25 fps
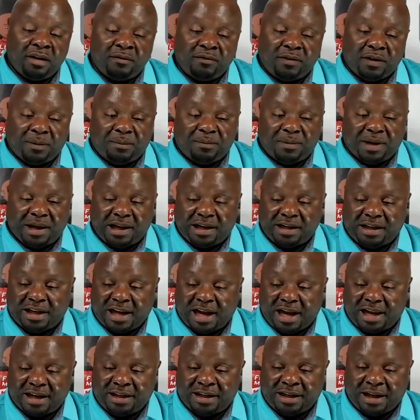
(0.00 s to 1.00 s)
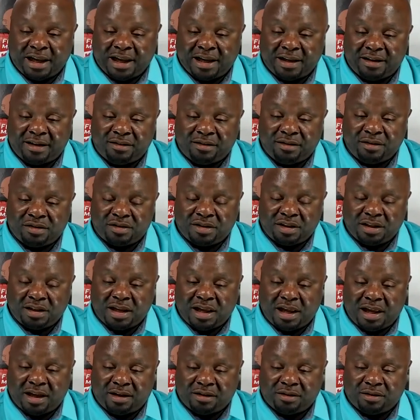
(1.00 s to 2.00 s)
Flipman.net. You see
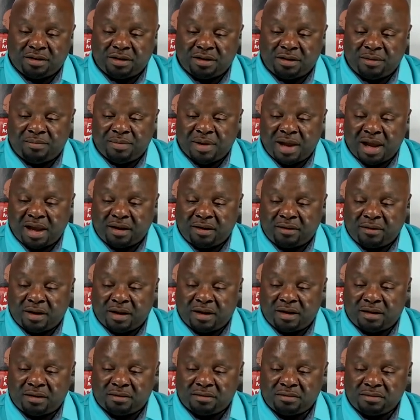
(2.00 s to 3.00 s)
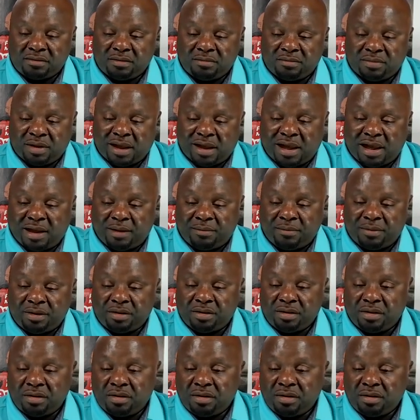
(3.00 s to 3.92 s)
the handle in the background behind